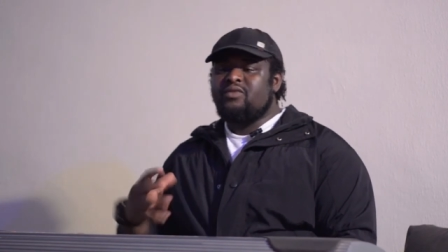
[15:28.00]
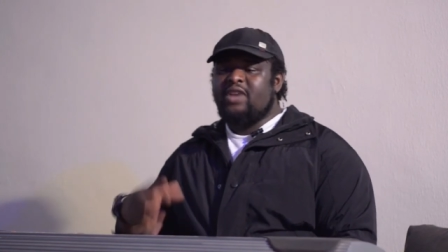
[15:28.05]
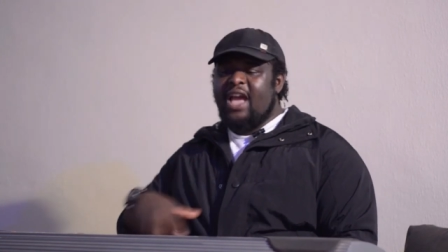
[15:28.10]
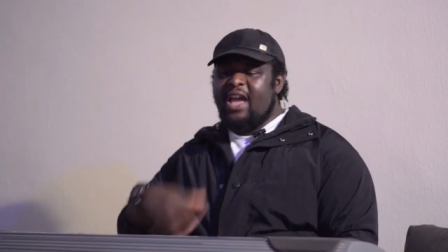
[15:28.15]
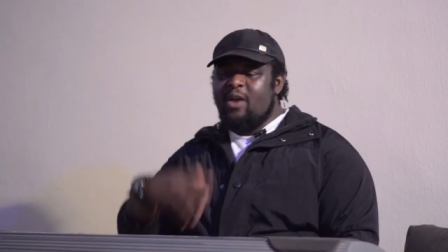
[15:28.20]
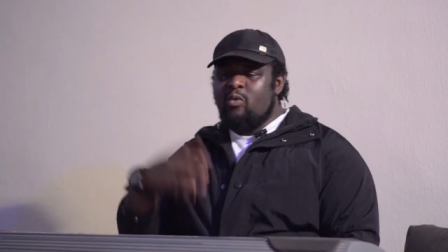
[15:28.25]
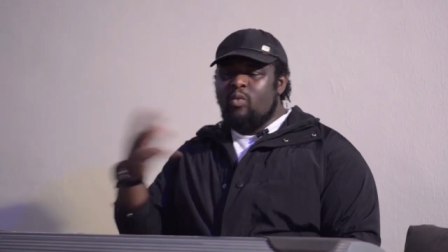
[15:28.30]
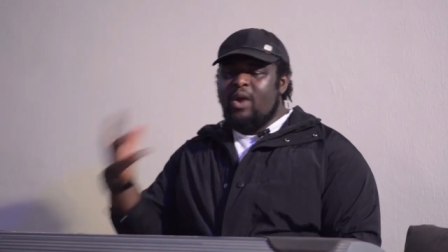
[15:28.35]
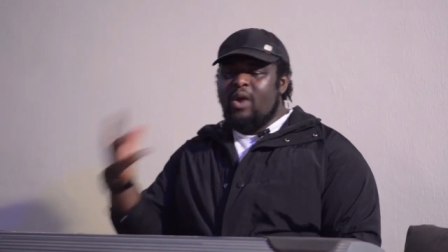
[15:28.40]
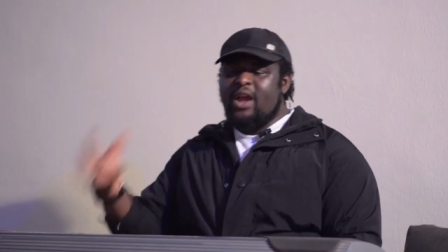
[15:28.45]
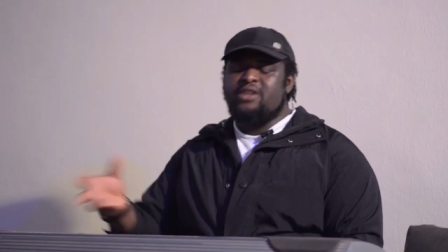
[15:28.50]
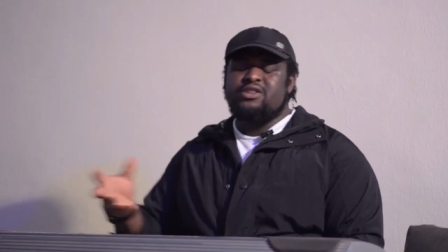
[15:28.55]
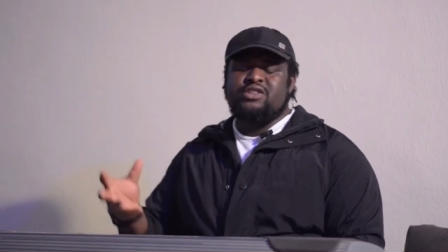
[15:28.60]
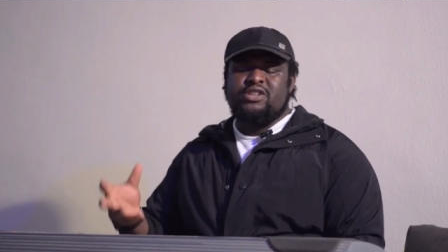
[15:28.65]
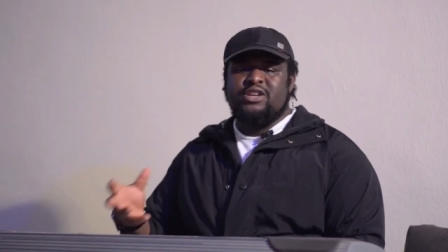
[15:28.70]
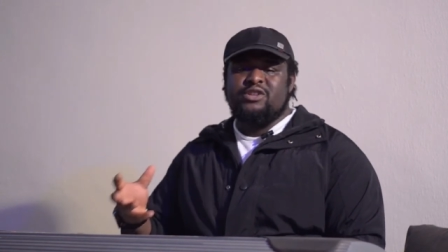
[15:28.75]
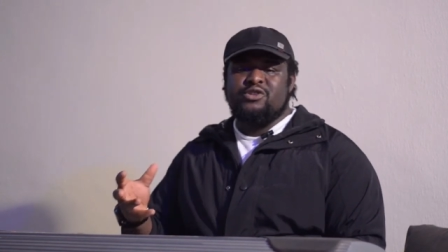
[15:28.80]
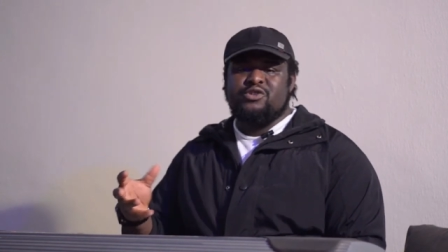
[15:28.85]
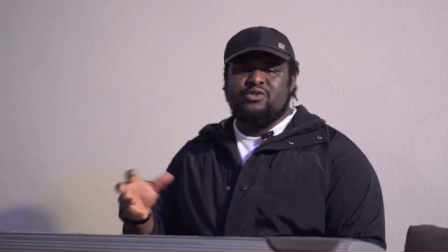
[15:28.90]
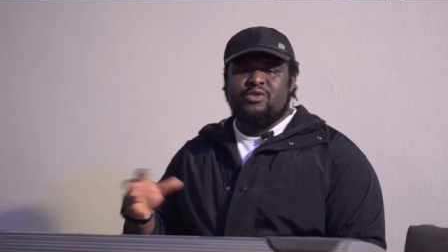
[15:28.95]
I went
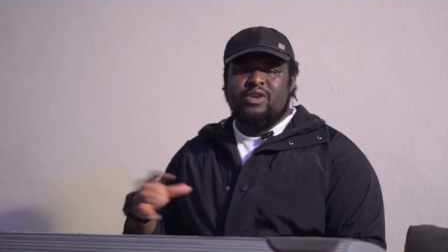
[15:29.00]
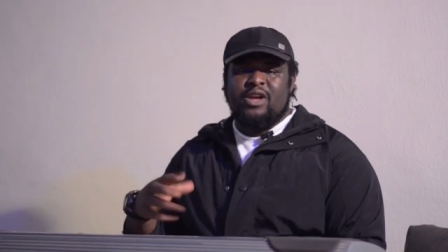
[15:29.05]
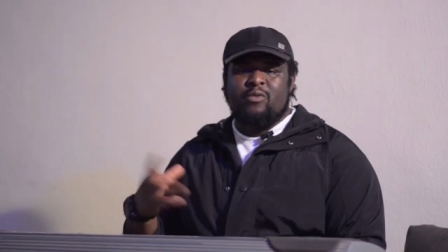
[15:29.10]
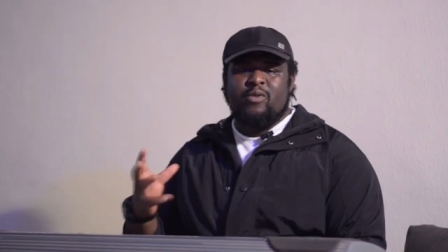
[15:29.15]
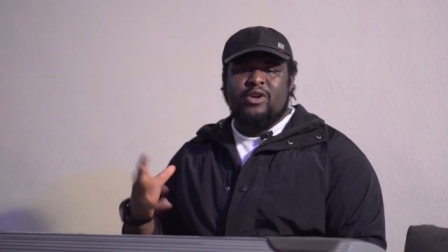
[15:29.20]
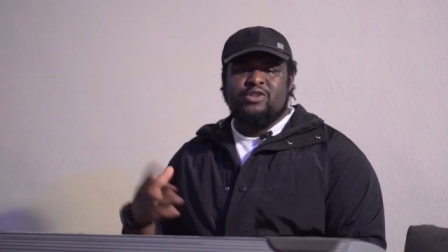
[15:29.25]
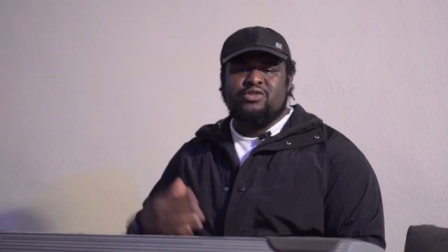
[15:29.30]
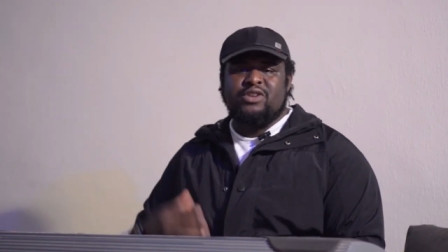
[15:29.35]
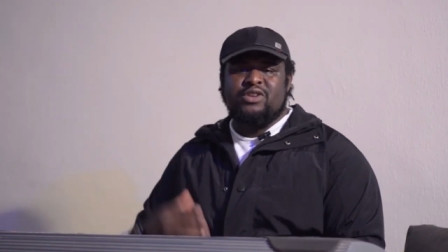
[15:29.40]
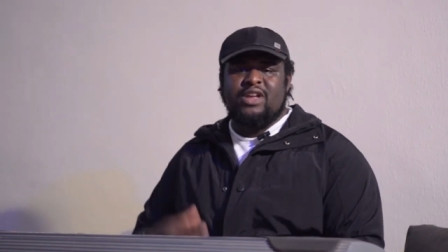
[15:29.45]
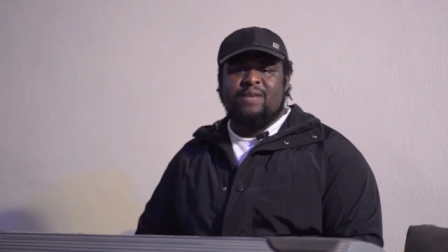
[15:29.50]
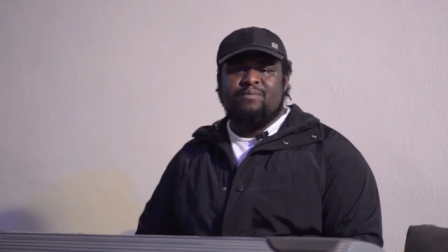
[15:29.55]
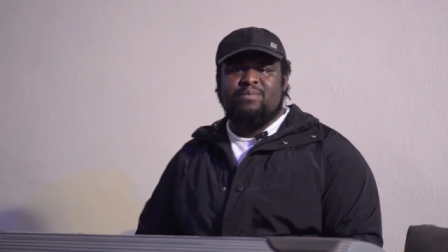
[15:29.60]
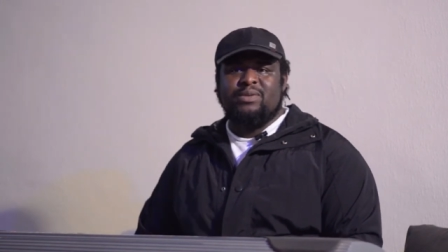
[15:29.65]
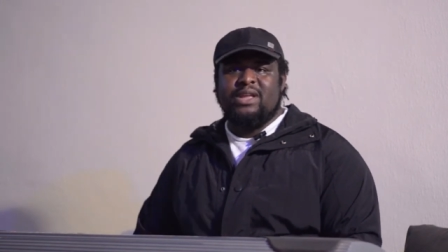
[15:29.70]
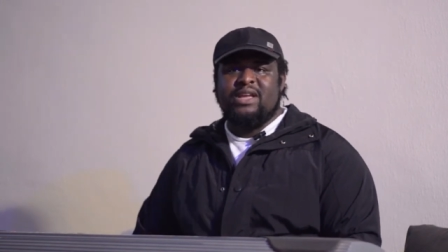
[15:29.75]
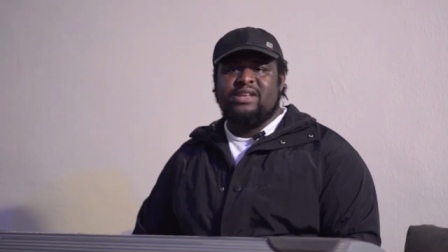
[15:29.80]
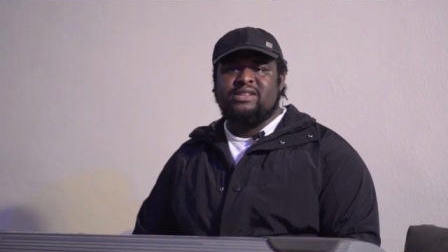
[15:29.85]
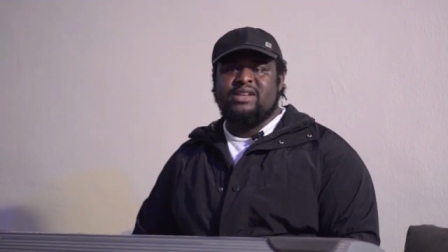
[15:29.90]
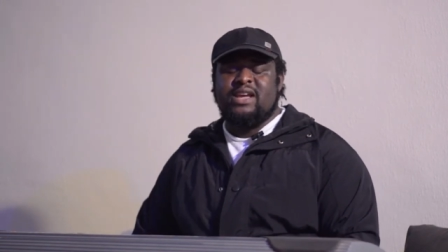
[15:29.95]
to that
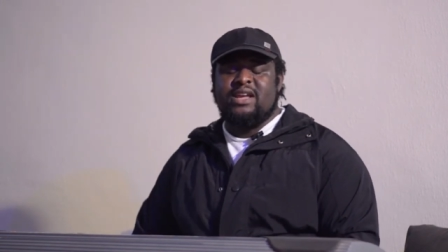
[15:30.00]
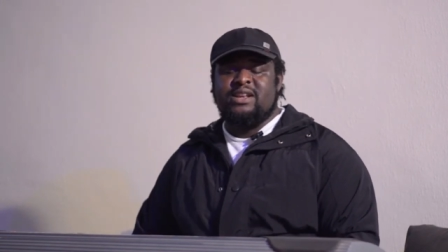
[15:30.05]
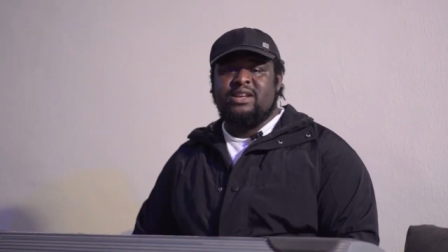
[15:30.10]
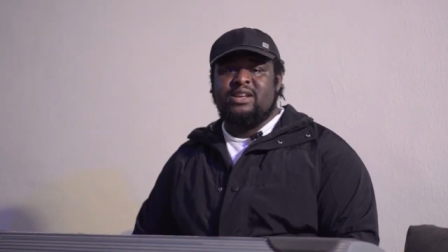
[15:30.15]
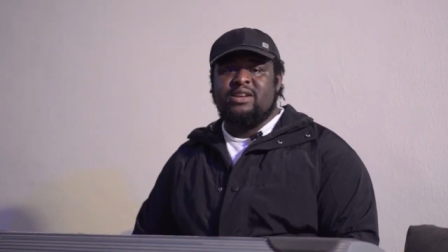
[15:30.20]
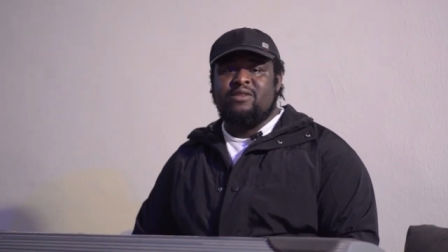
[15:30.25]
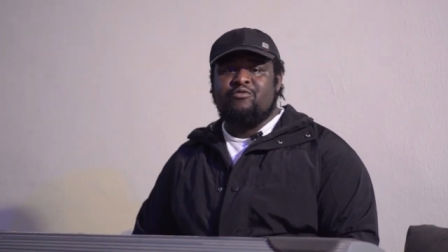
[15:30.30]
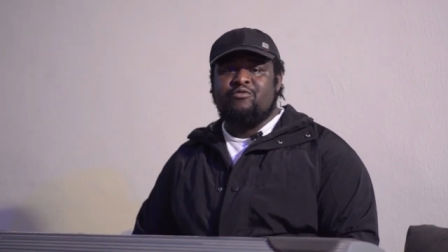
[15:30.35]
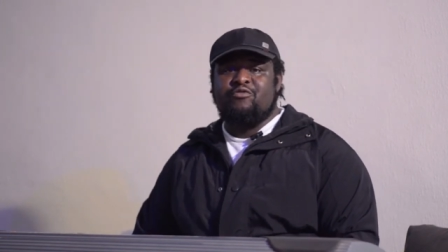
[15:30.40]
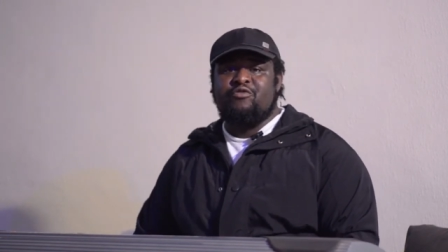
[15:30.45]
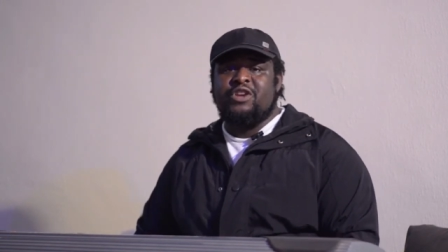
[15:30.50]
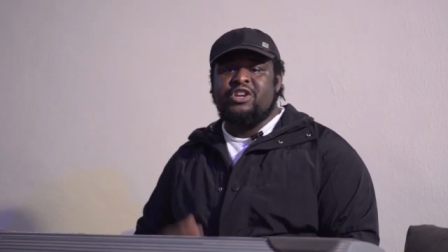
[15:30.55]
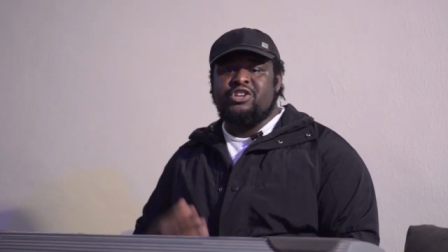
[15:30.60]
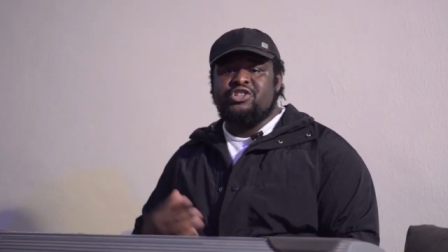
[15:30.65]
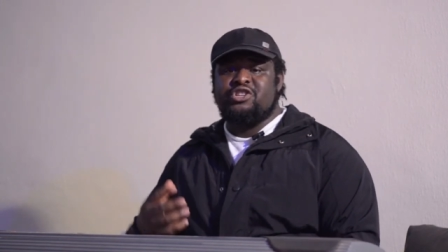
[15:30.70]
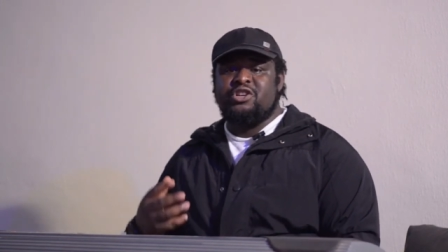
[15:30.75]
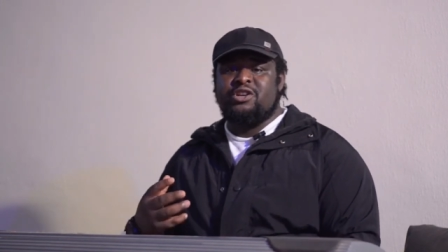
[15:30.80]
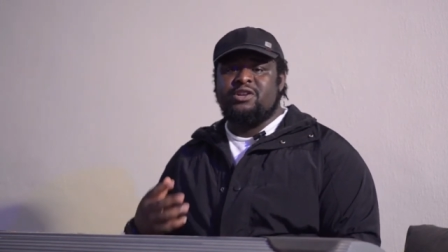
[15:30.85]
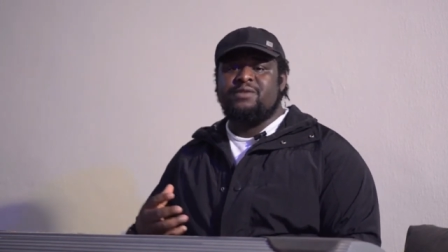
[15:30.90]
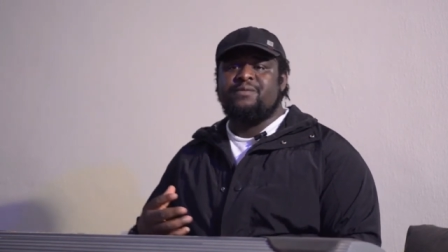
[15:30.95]
place, and in a
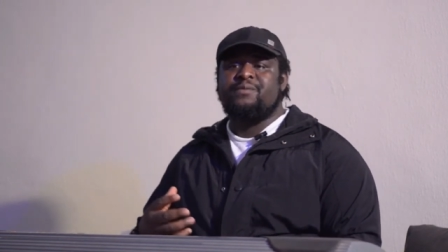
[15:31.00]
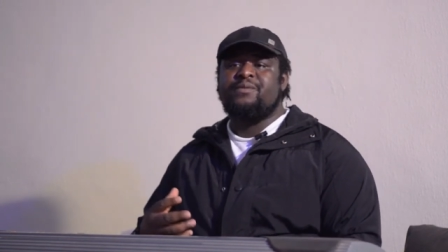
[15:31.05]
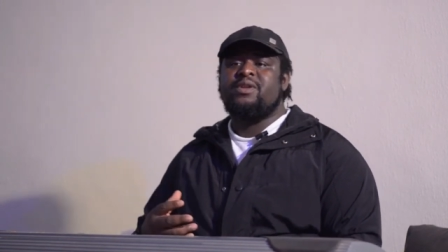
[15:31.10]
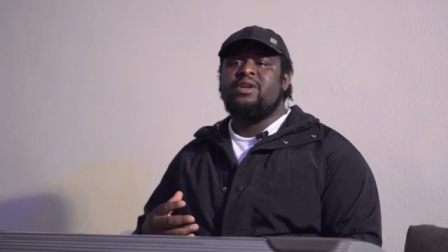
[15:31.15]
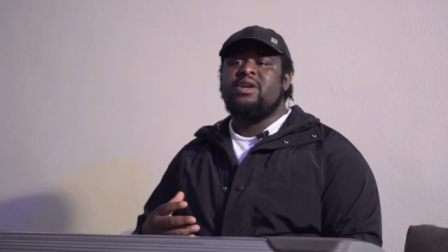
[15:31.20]
vision,